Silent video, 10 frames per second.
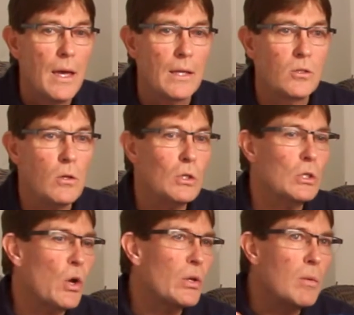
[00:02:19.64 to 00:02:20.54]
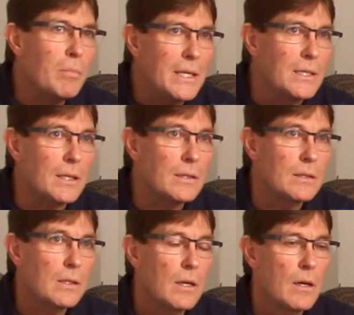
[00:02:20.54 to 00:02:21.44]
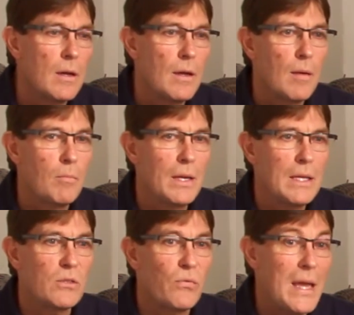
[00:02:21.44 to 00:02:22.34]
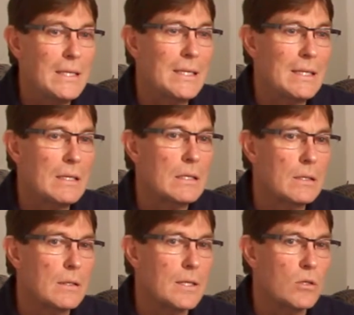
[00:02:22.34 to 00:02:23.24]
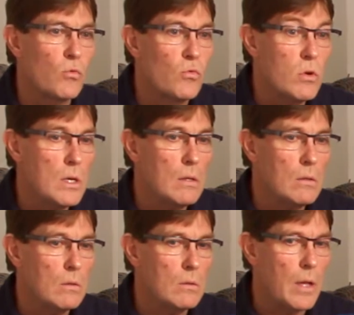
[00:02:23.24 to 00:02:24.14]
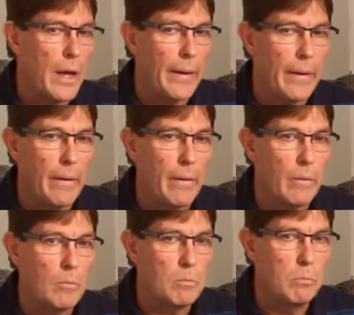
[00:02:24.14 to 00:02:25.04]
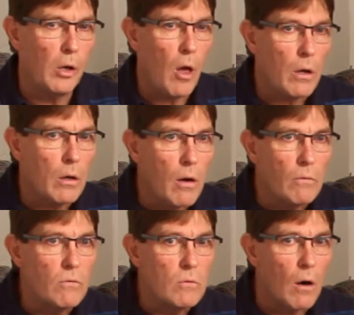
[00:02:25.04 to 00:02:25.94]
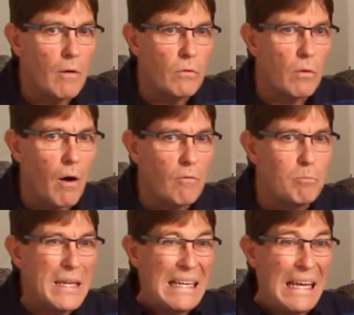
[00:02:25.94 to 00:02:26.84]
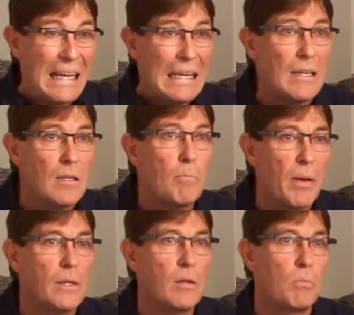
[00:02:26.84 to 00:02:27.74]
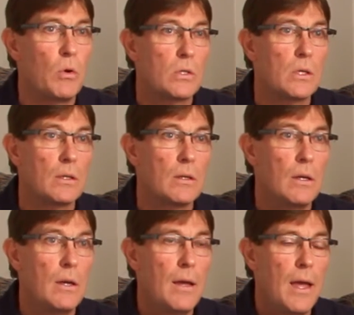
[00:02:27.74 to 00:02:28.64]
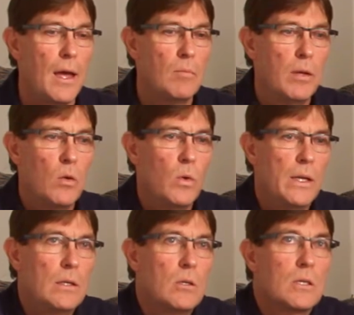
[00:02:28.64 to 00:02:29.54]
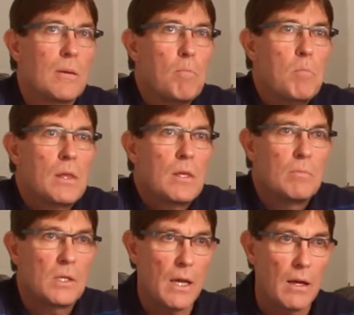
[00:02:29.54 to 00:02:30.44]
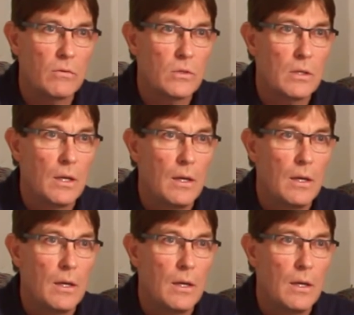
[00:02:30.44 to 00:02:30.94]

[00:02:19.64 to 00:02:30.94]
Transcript: It's not just going to meetings, but it's facing this real block of being an independent person and being willing to submit themselves.